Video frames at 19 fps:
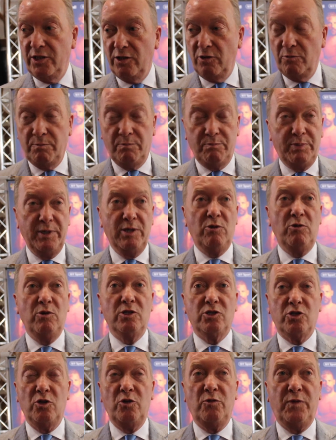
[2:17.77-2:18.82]
Bill
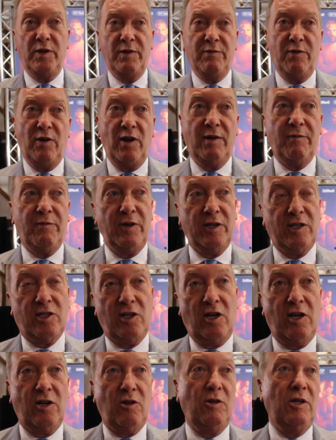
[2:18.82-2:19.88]
Isufi fighting for the
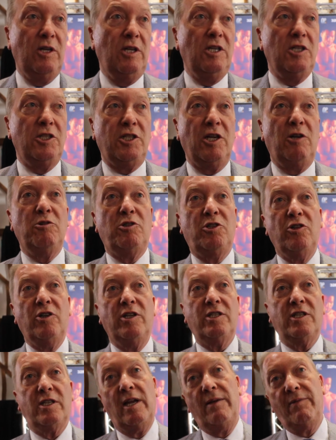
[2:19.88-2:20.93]
title, Joe
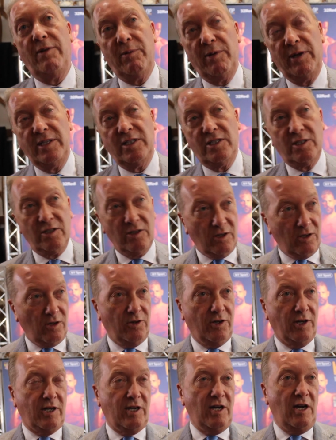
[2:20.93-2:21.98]
Joyce heavyweights
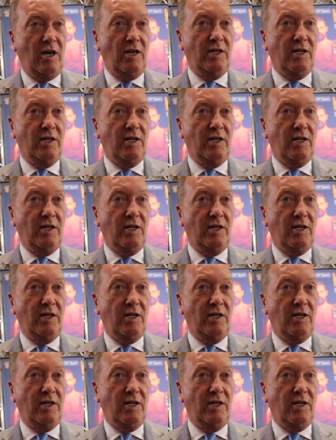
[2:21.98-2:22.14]
on the card.